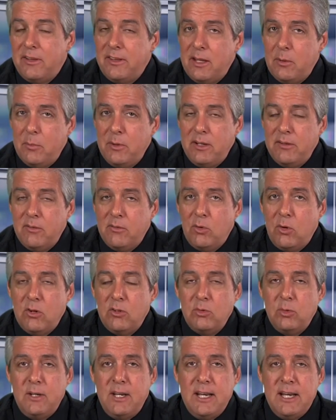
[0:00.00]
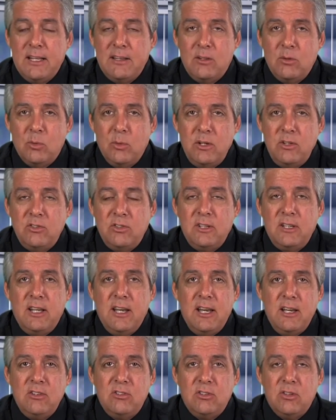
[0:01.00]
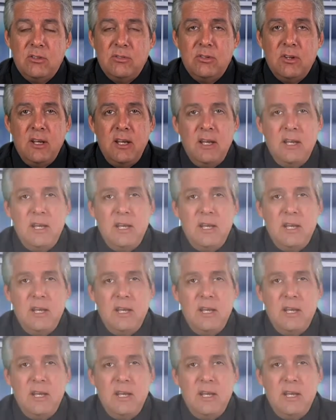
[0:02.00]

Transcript: And then of course, we had the recent case of